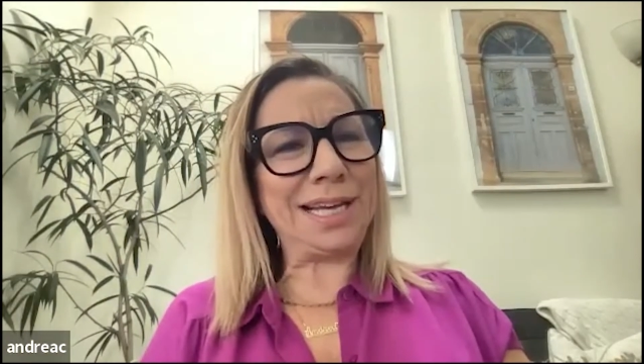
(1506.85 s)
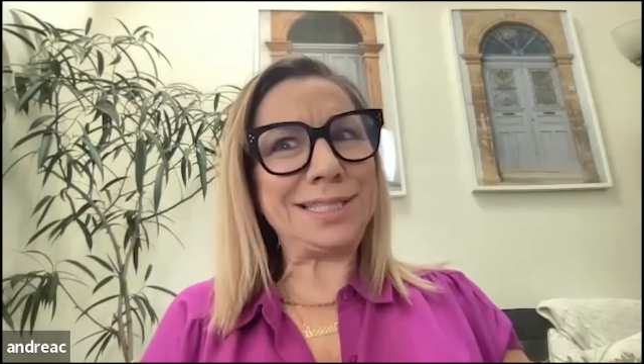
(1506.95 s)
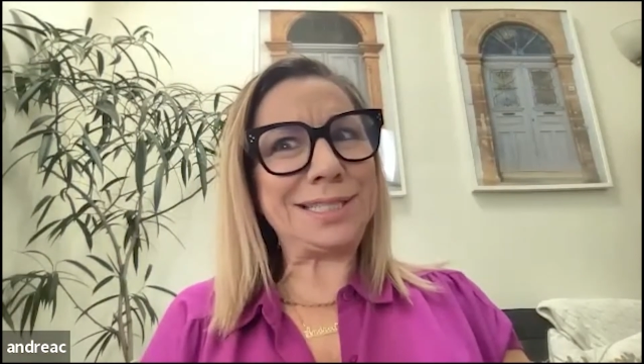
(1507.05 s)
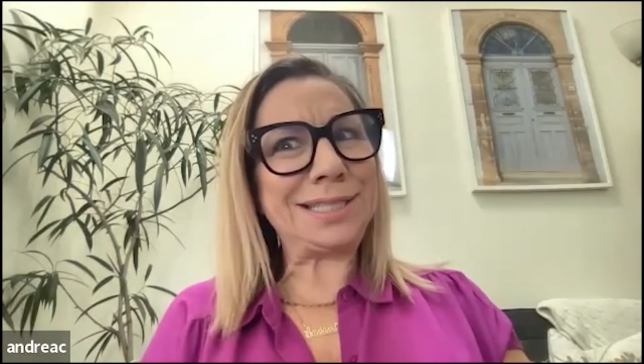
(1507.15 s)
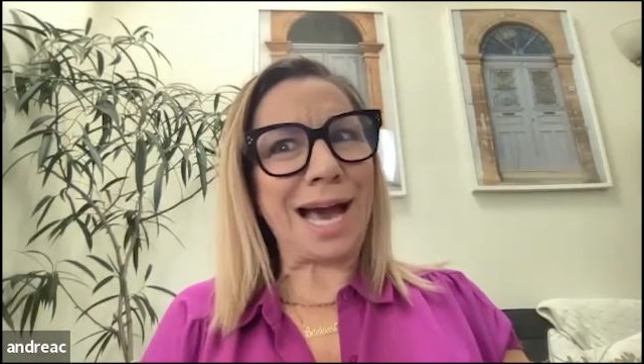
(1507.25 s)

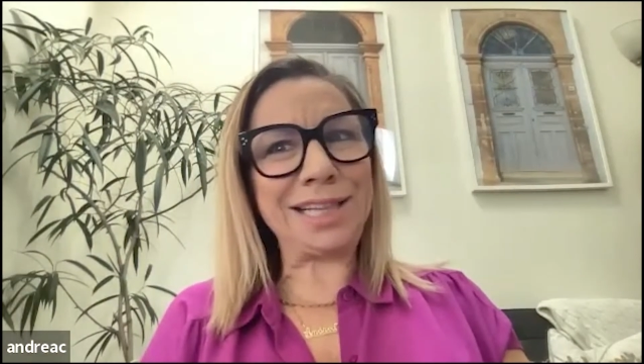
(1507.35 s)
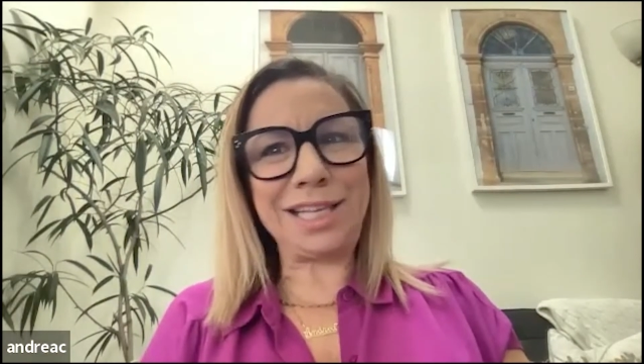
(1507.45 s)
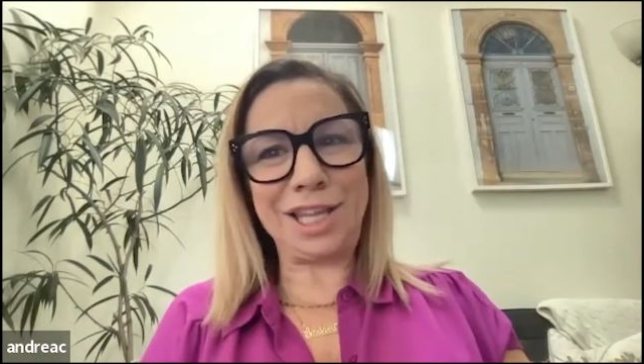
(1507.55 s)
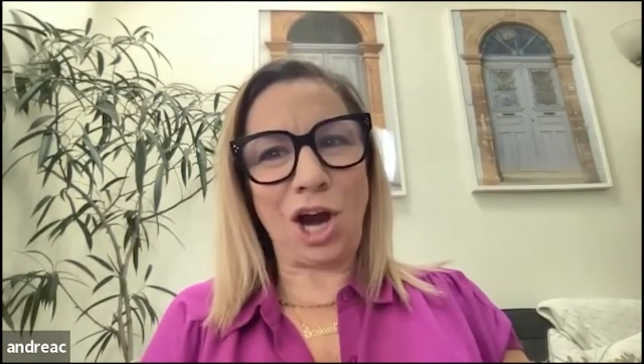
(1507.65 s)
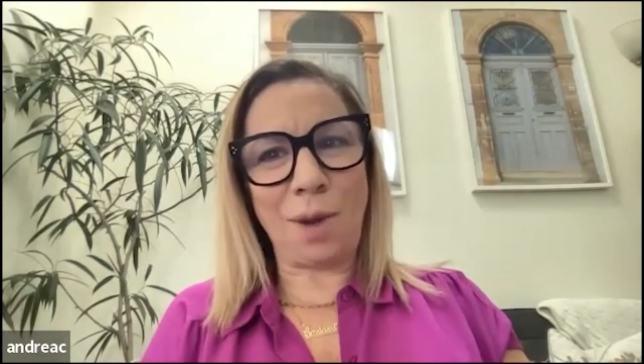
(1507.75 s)

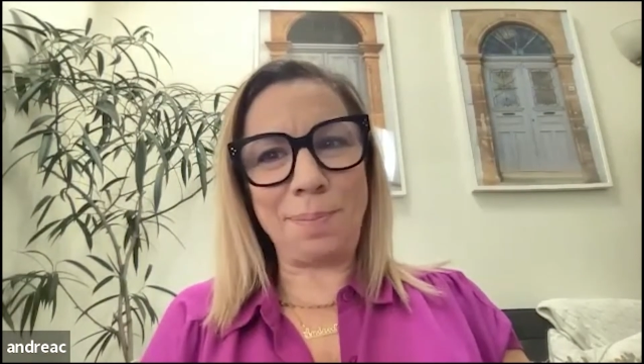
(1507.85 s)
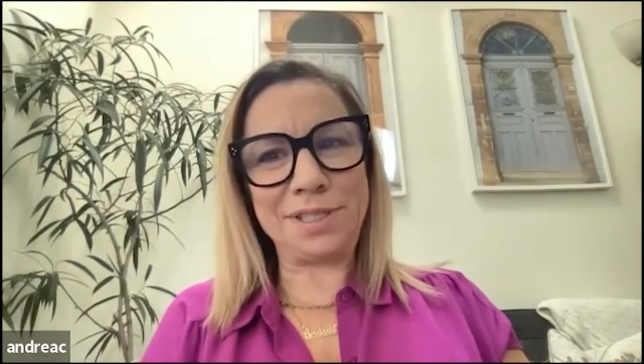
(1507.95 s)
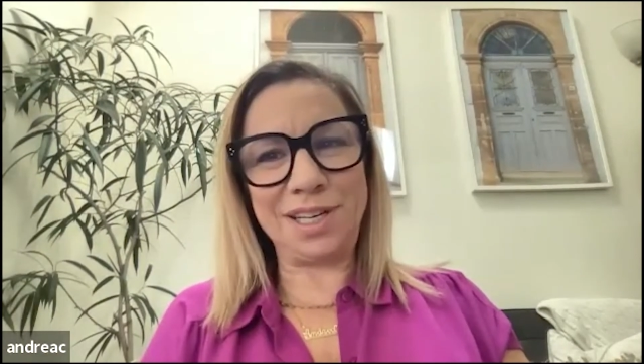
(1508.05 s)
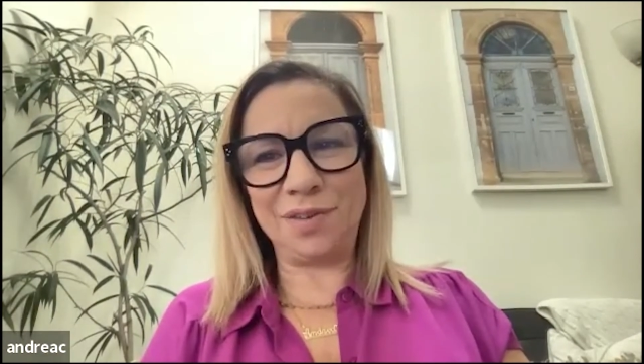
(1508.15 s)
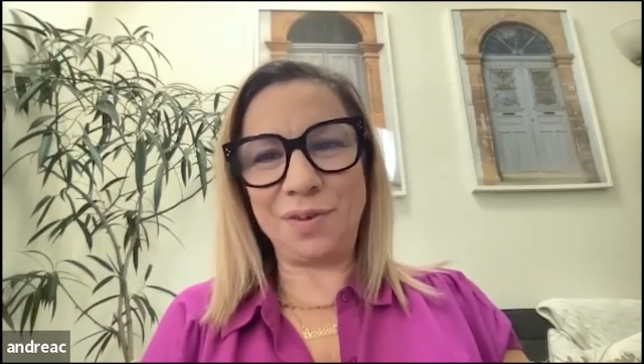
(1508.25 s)
exactly the
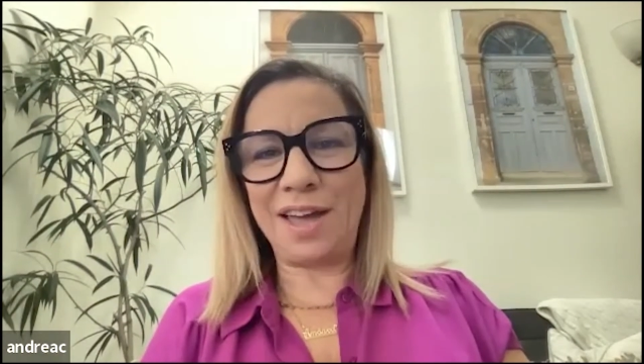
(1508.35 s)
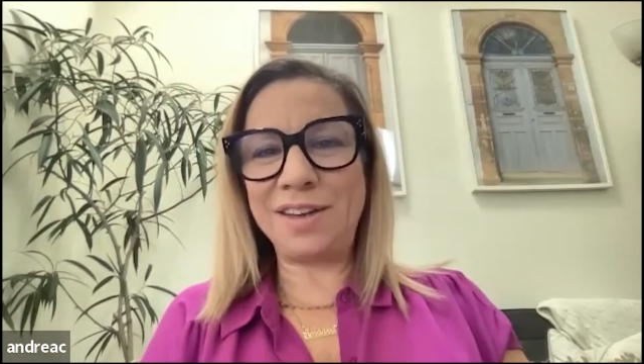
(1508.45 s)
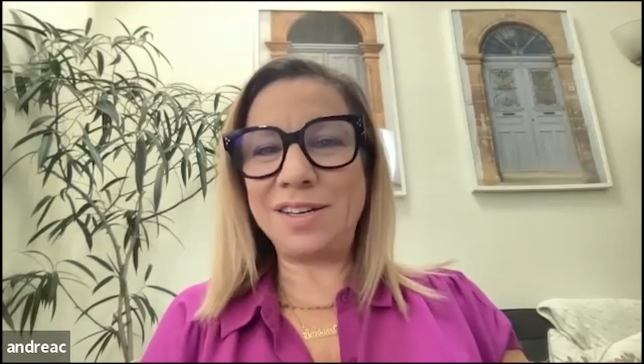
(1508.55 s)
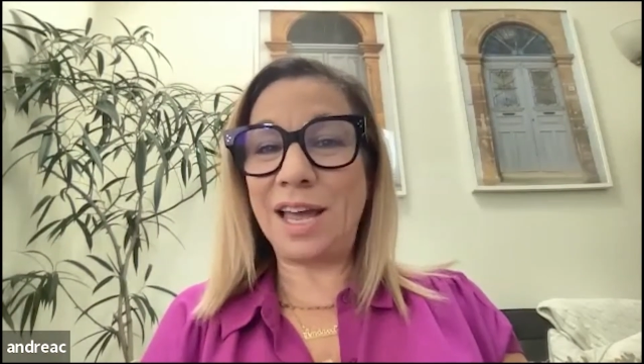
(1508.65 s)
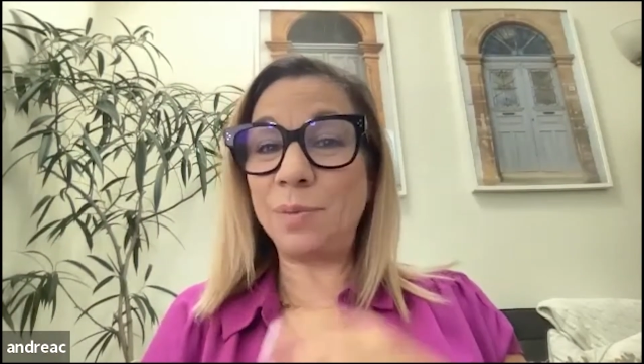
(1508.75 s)
opposite of,
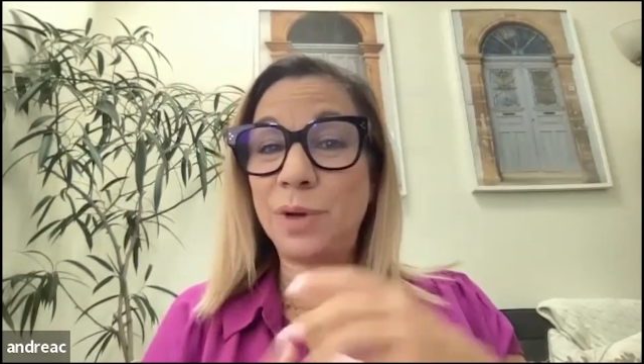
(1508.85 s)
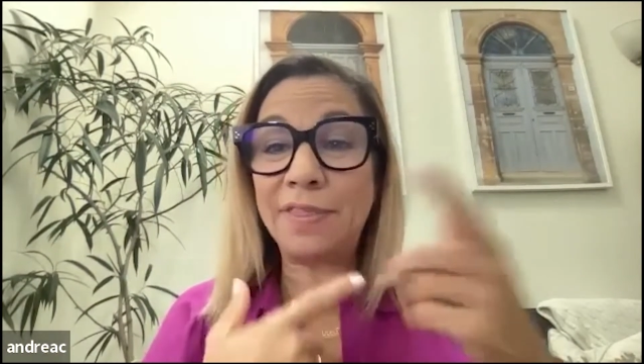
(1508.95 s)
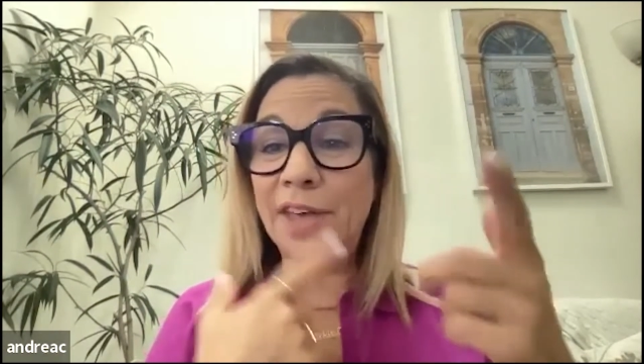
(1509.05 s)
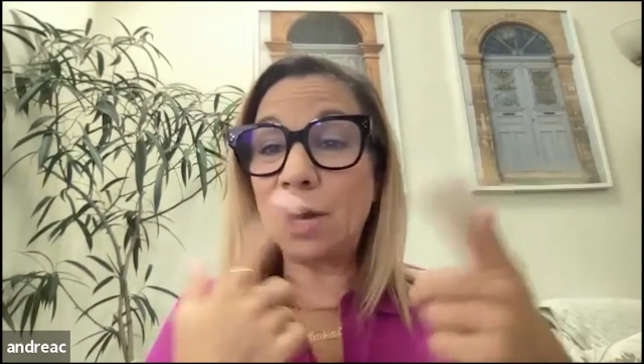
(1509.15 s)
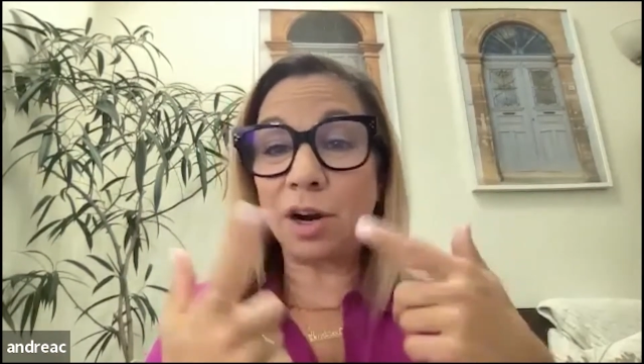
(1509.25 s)
and we
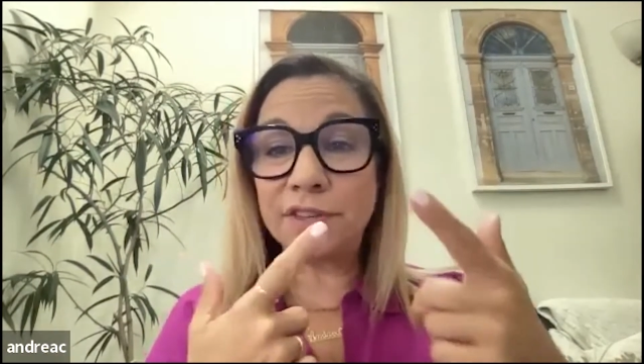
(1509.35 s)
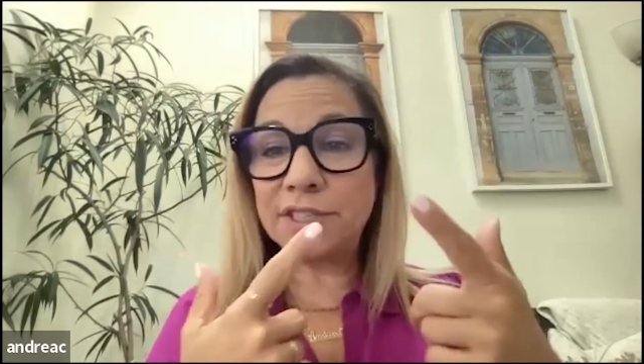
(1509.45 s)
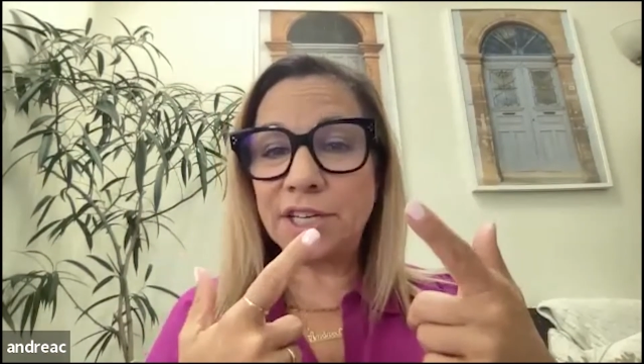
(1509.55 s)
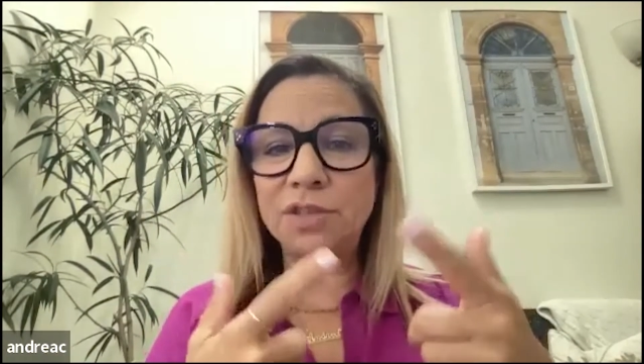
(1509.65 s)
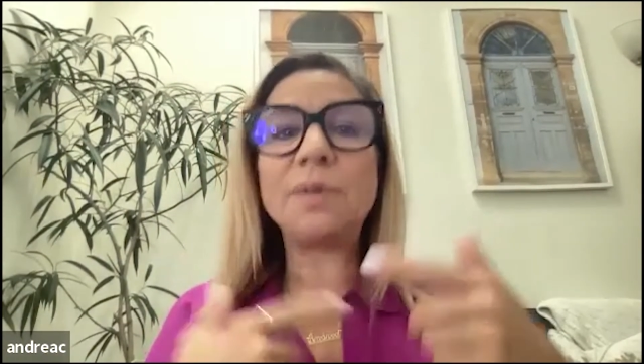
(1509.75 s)
had that
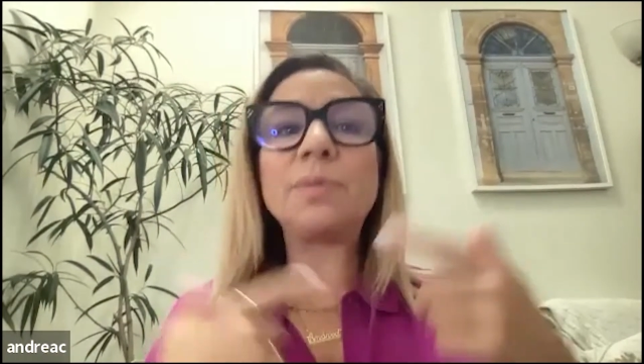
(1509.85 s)
conversation.